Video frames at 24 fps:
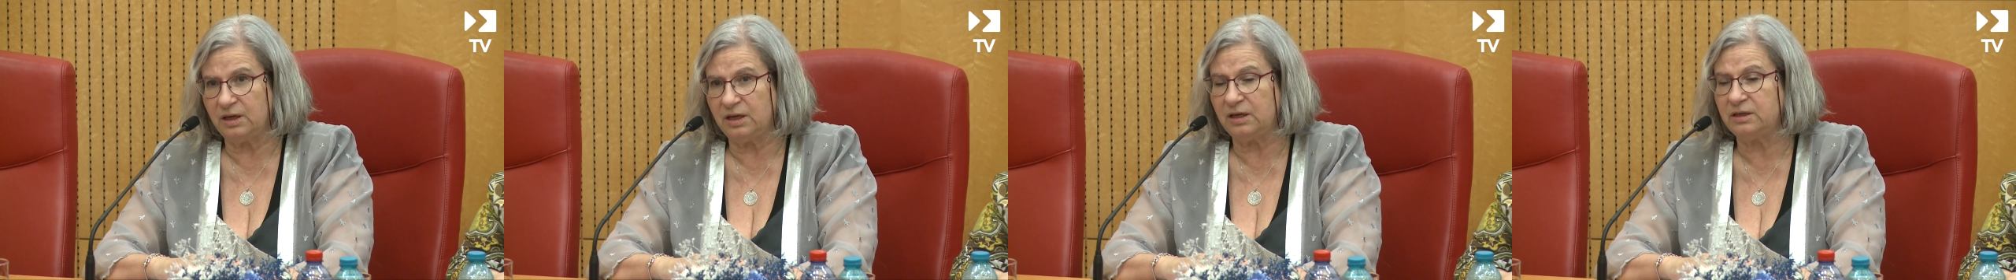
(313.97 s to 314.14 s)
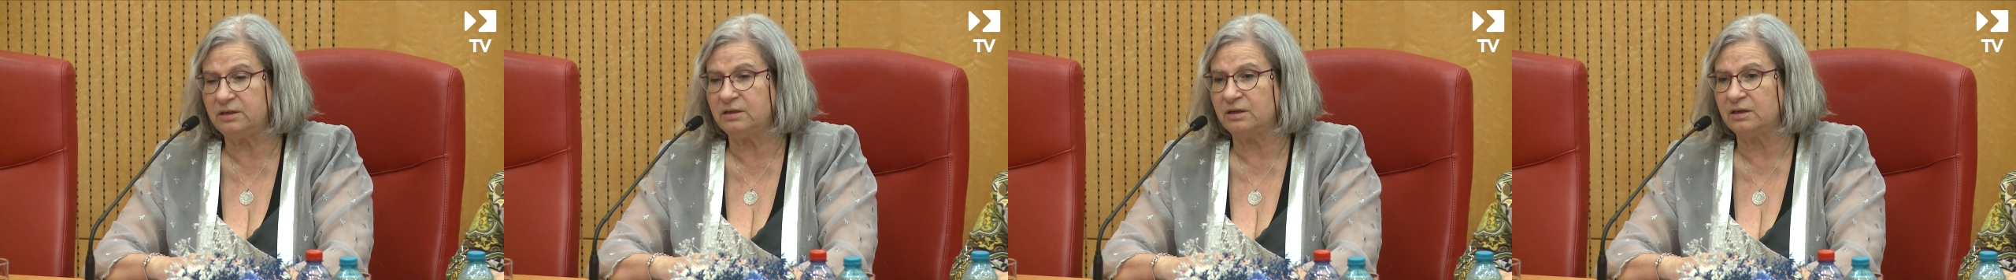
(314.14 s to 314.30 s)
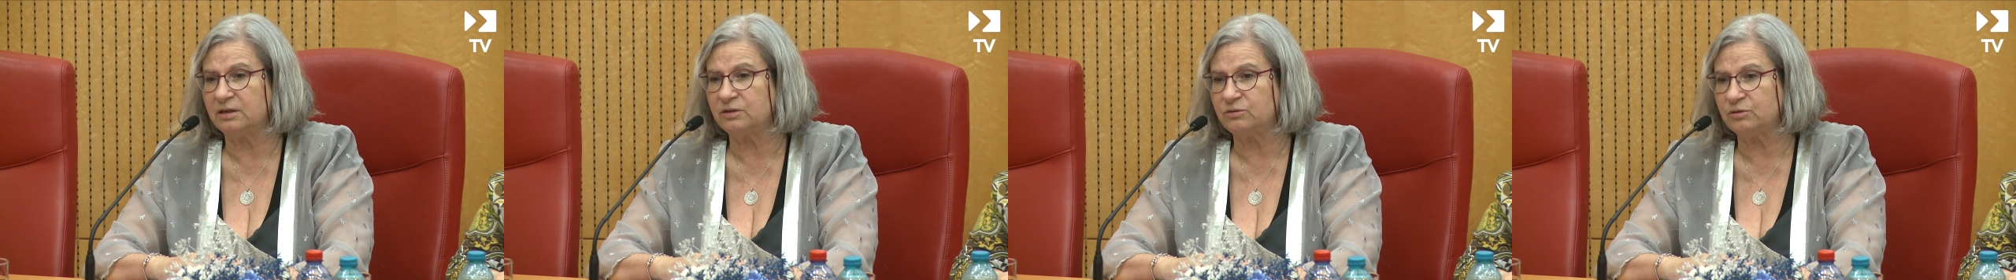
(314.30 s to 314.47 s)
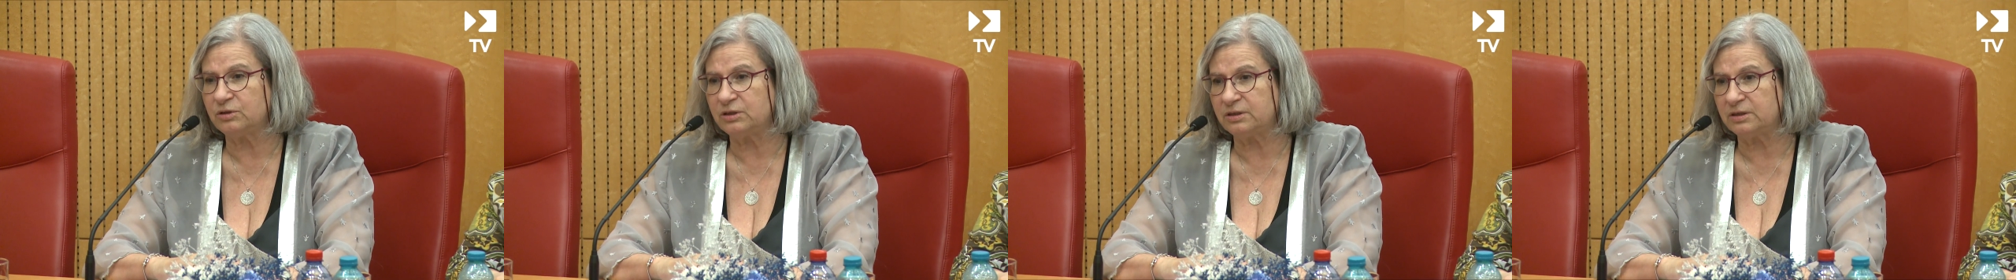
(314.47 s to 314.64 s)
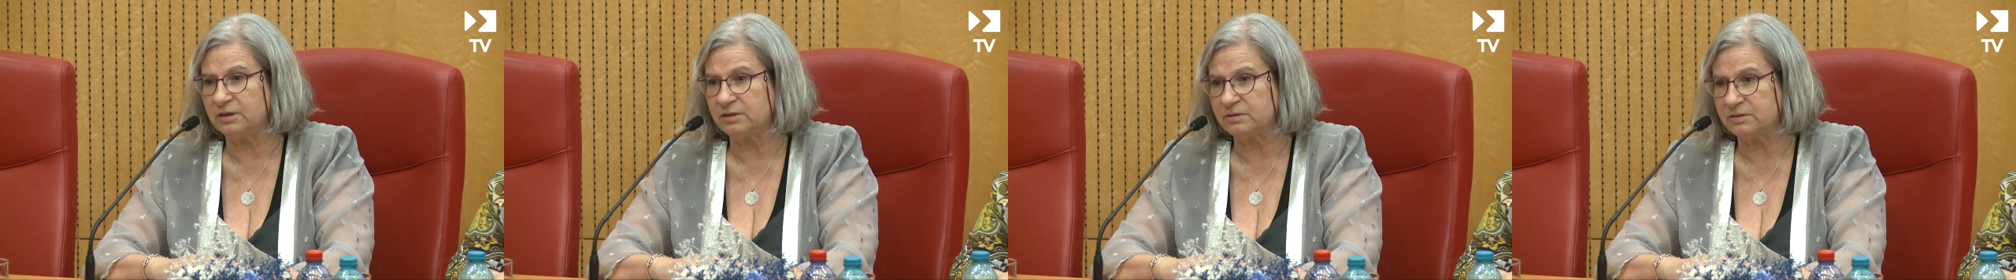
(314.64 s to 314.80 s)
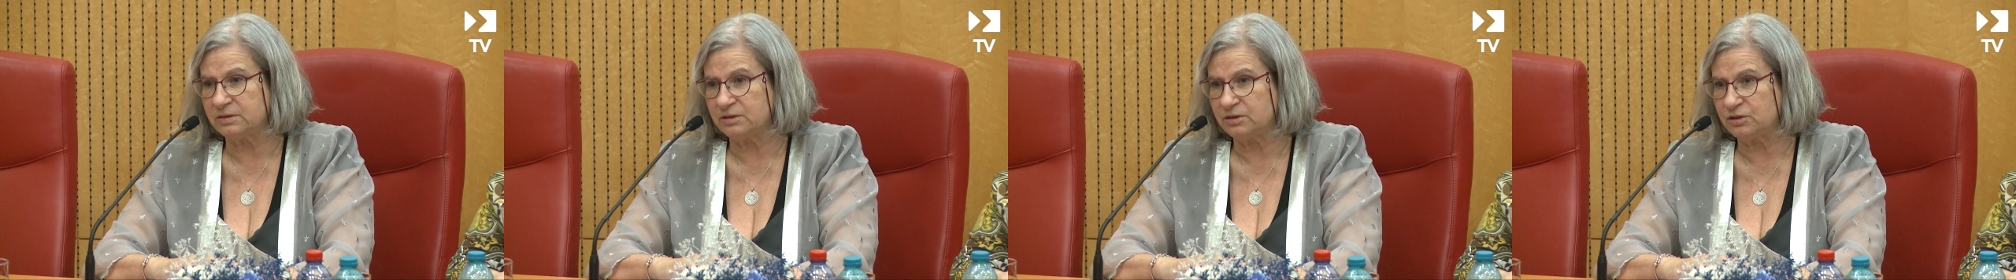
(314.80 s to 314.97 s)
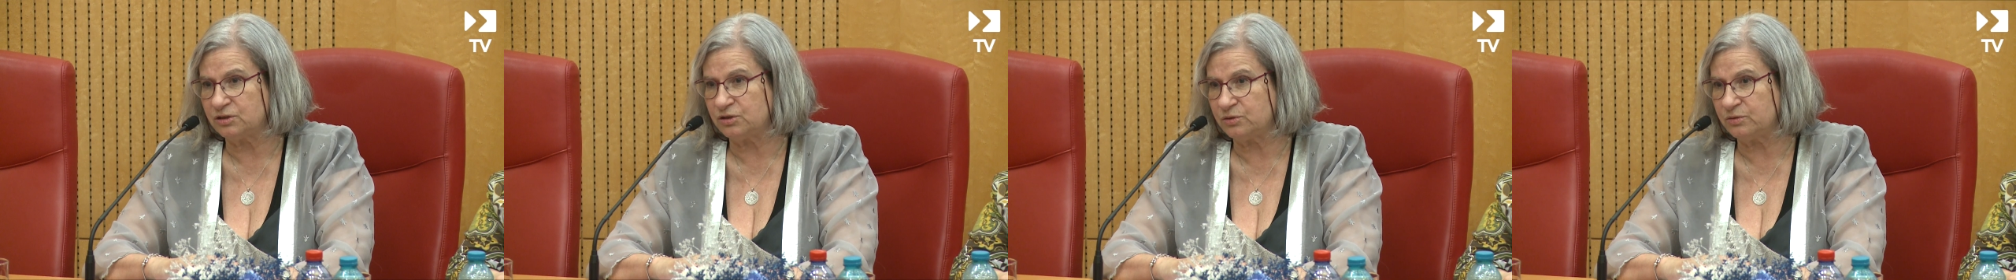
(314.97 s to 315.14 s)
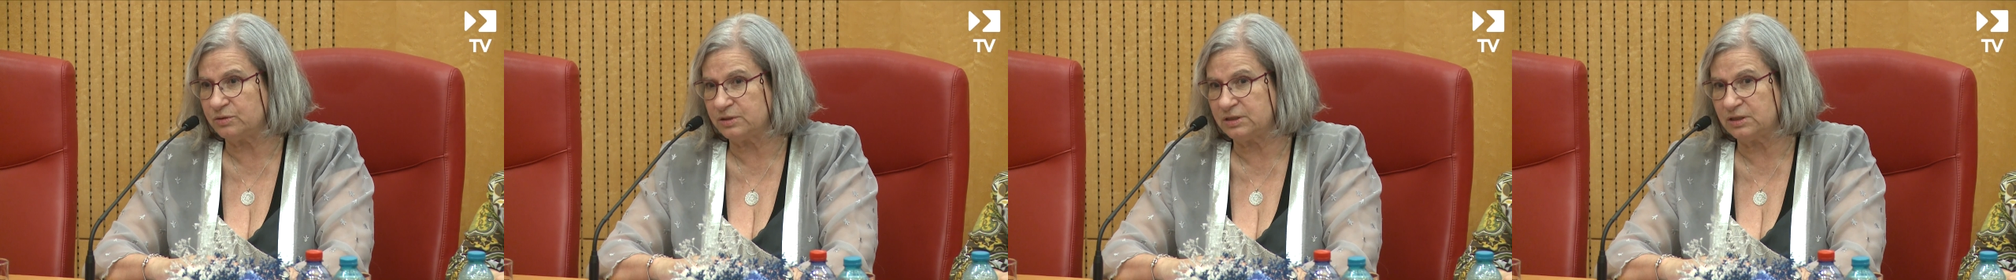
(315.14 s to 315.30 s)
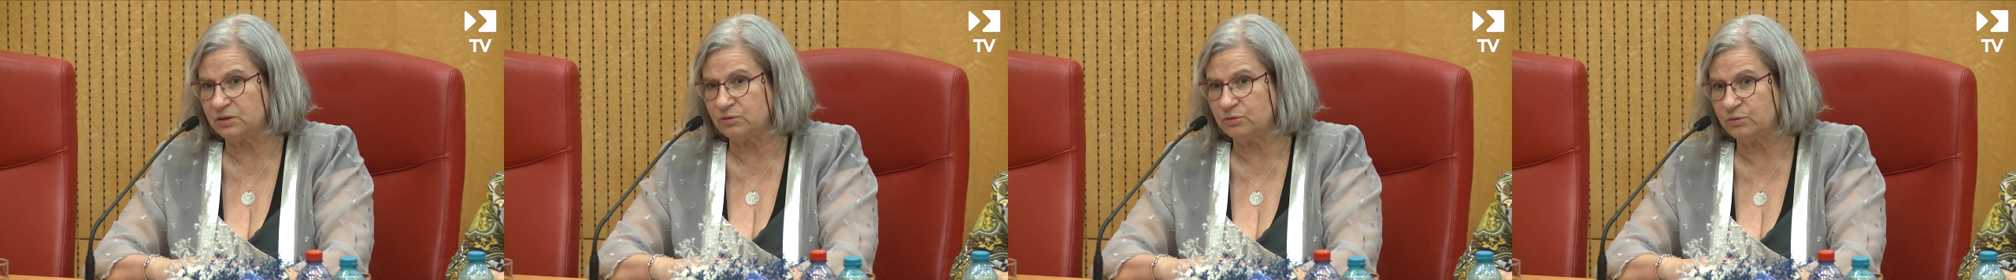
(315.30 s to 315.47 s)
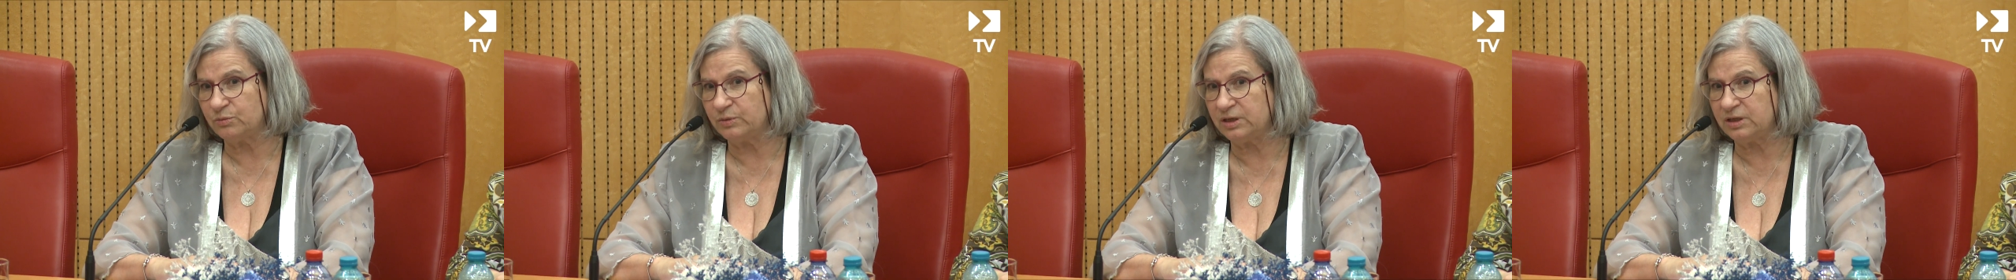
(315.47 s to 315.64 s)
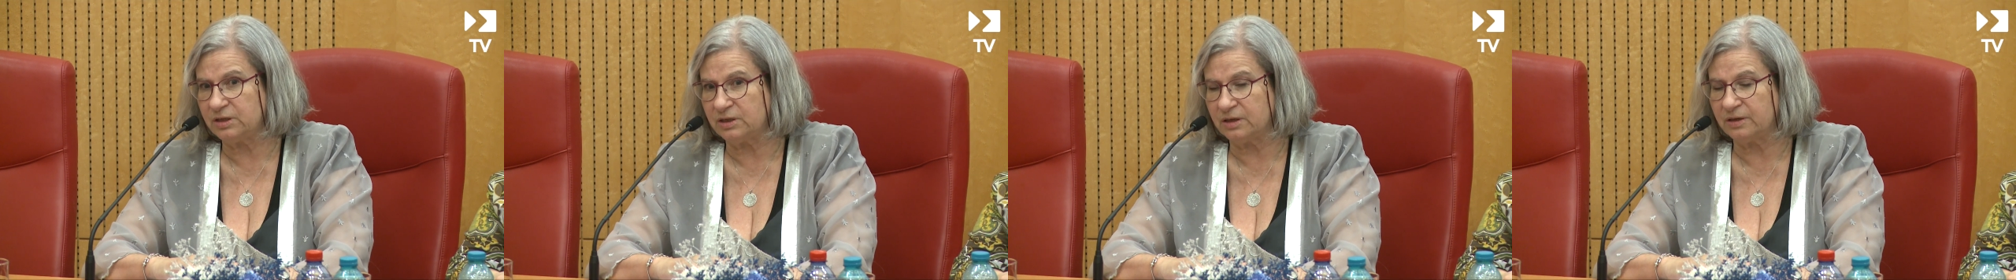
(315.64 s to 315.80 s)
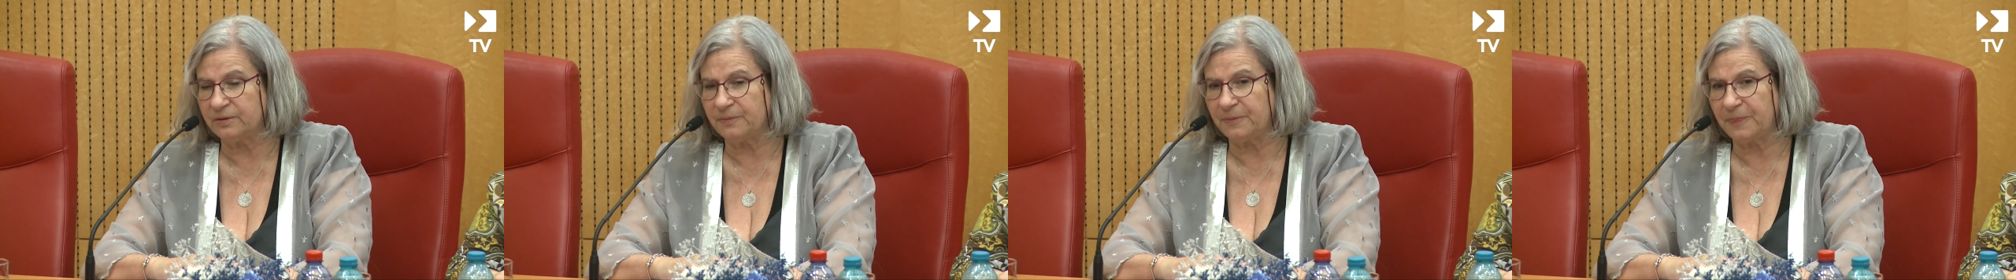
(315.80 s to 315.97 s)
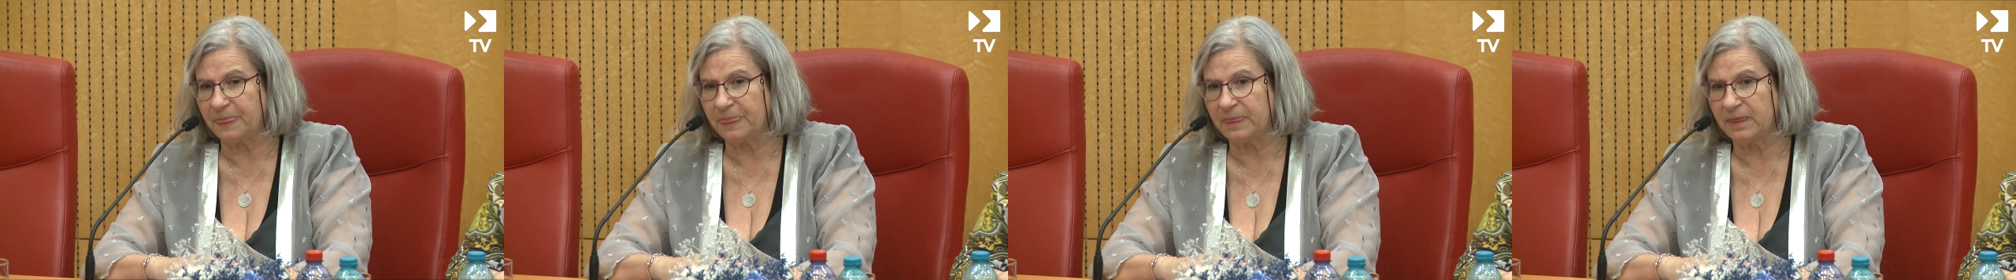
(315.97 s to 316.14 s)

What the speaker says: 800,000 Jews in Romania